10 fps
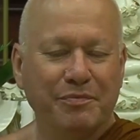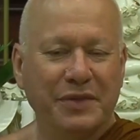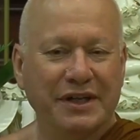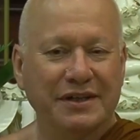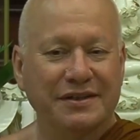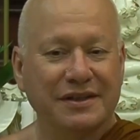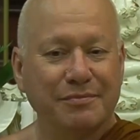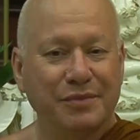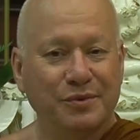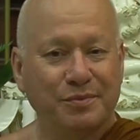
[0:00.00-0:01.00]
But a
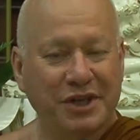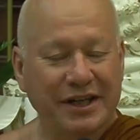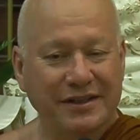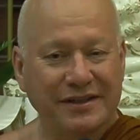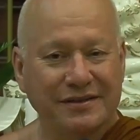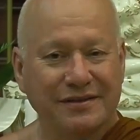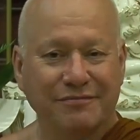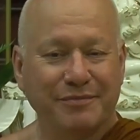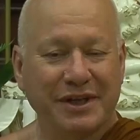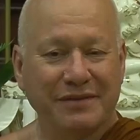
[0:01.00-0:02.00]
simple practice
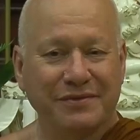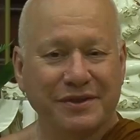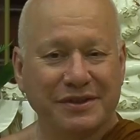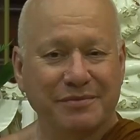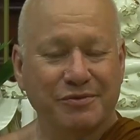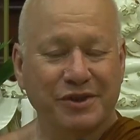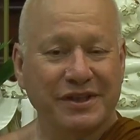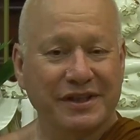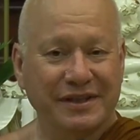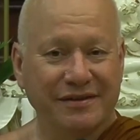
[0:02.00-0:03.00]
of mindfulness of
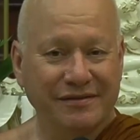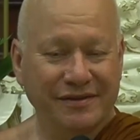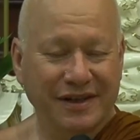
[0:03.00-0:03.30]
breathing,